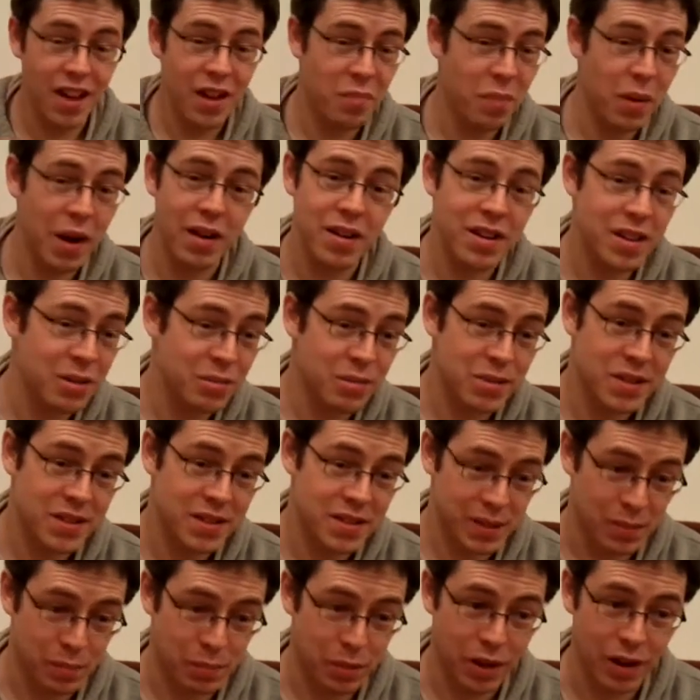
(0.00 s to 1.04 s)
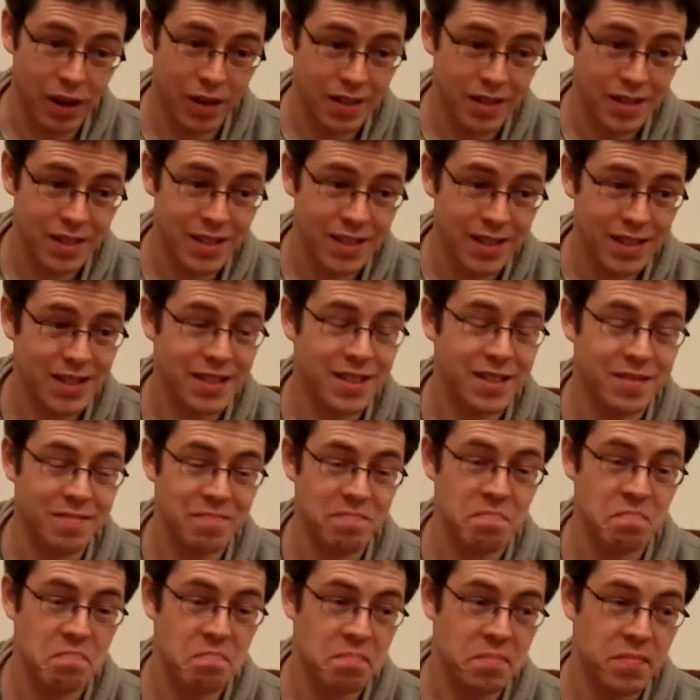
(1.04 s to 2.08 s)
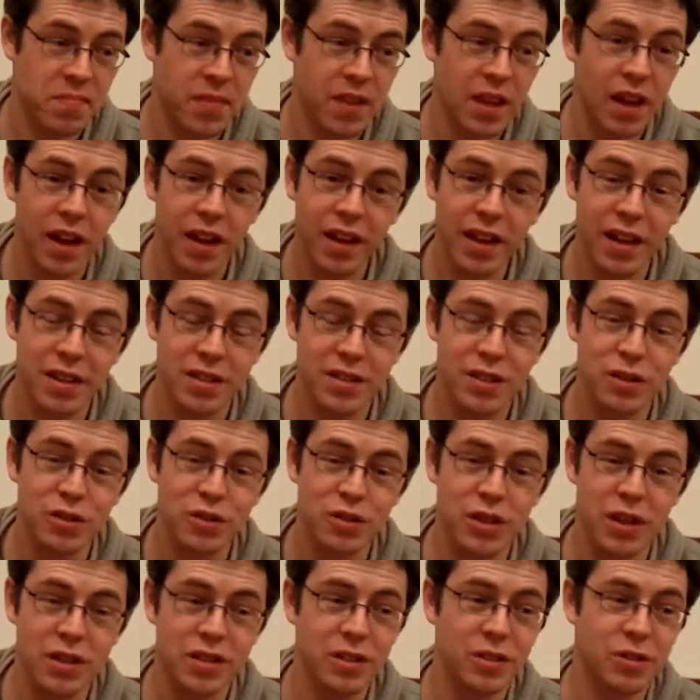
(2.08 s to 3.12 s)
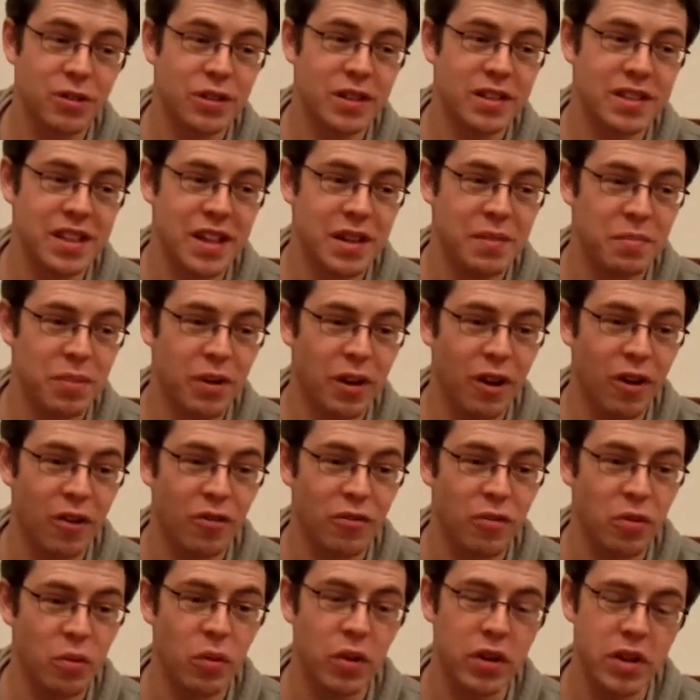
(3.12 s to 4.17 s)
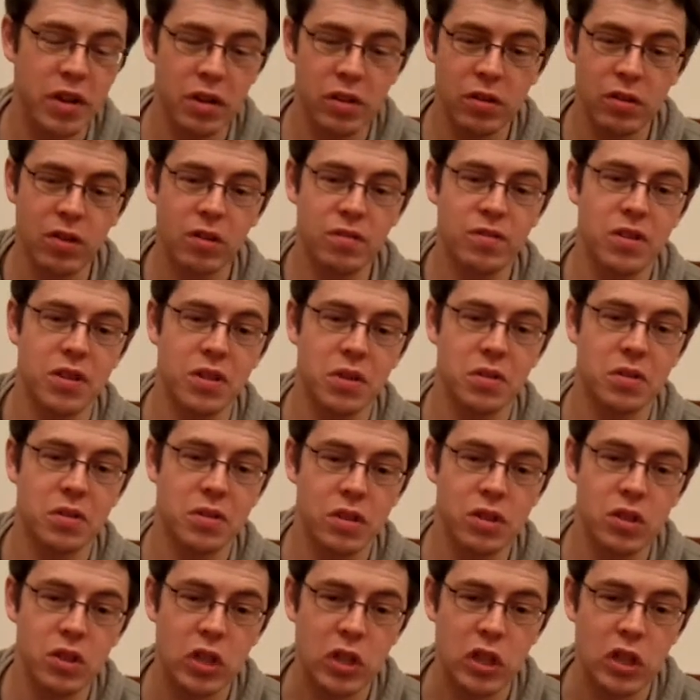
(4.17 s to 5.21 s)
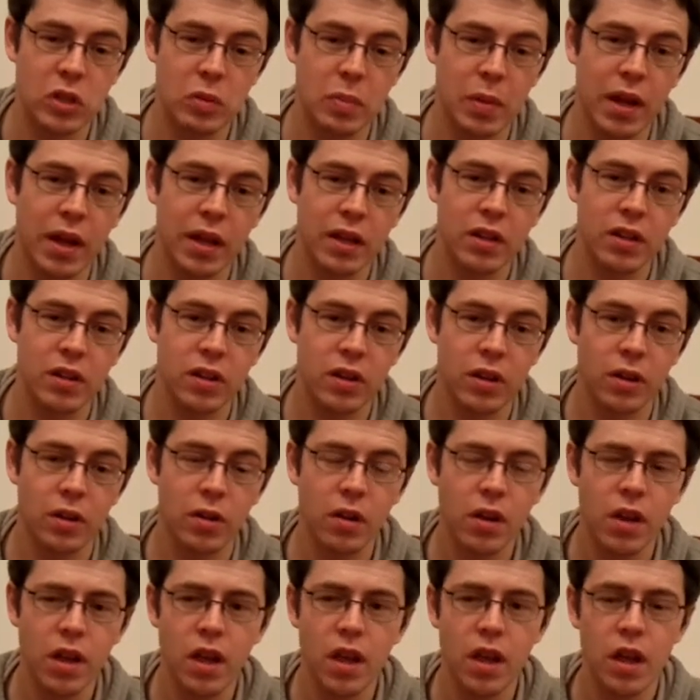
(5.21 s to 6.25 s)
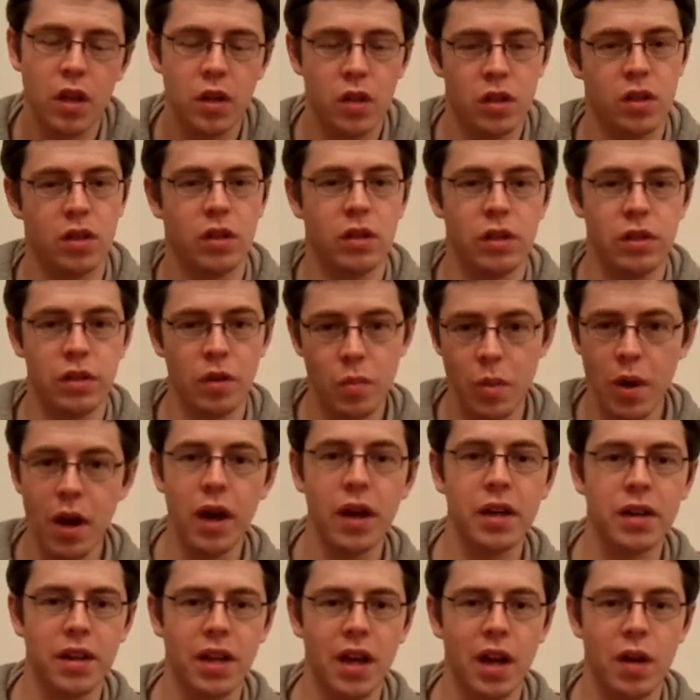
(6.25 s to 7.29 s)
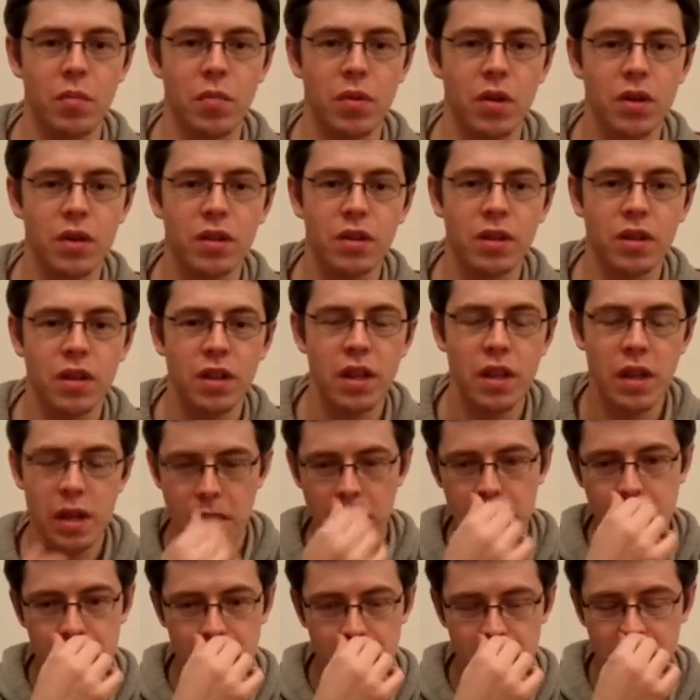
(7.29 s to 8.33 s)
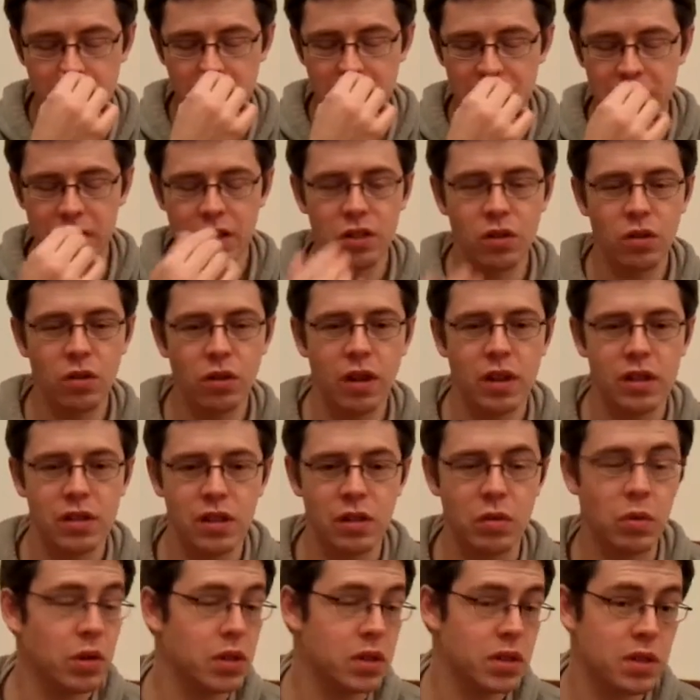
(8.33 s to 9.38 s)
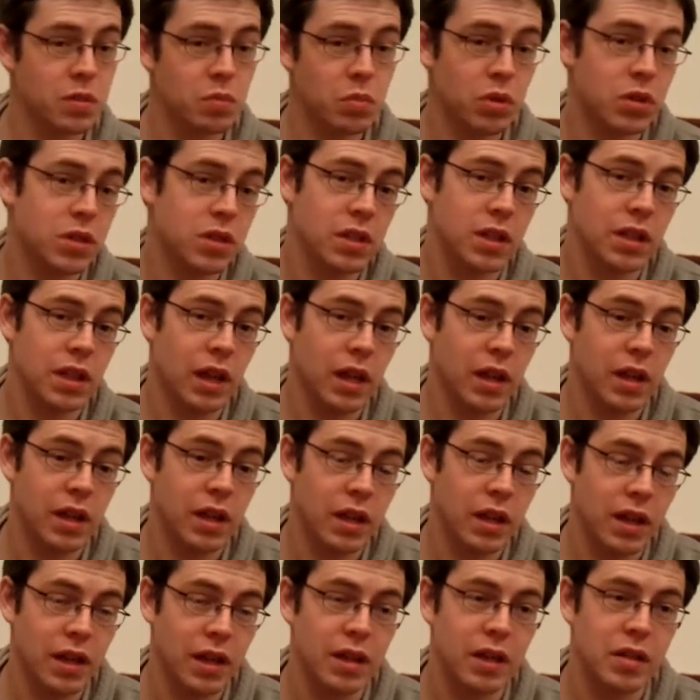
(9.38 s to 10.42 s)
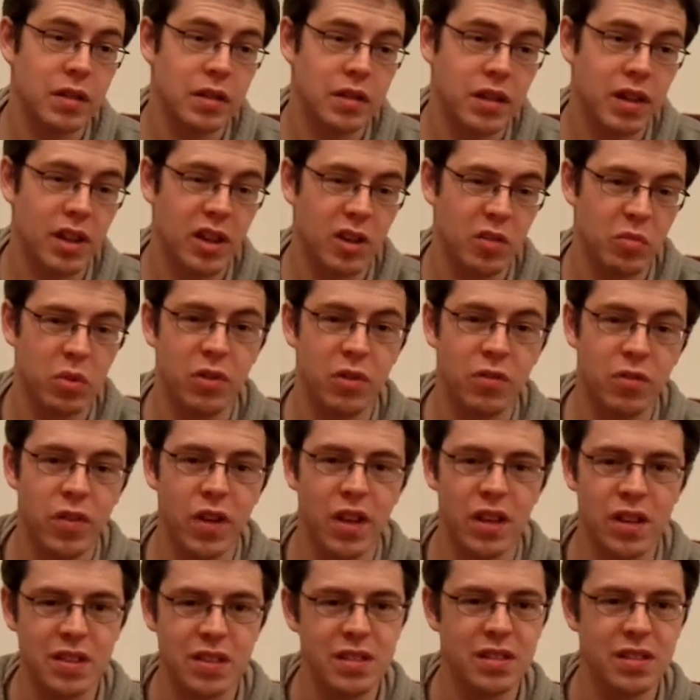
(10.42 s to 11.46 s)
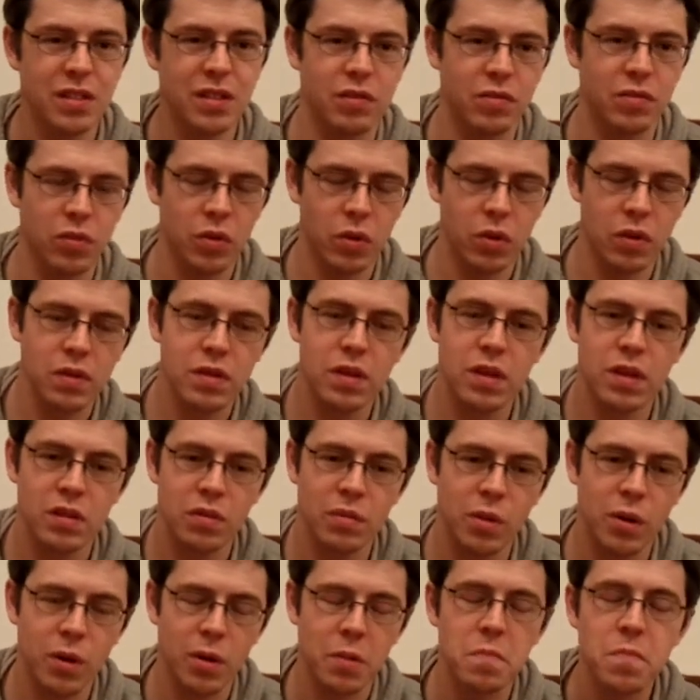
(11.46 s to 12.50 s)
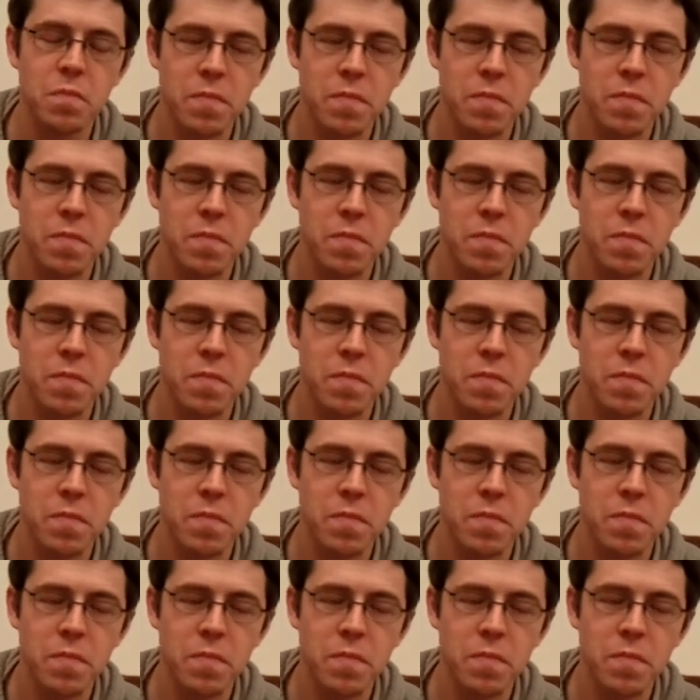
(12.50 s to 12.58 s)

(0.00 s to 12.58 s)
apparently it was a surprise. I guess that's a good example of when you look at videos on YouTube and they're behind camera. There's always that curiosity. What does the person like? And kind of put a face to the voice, as it were.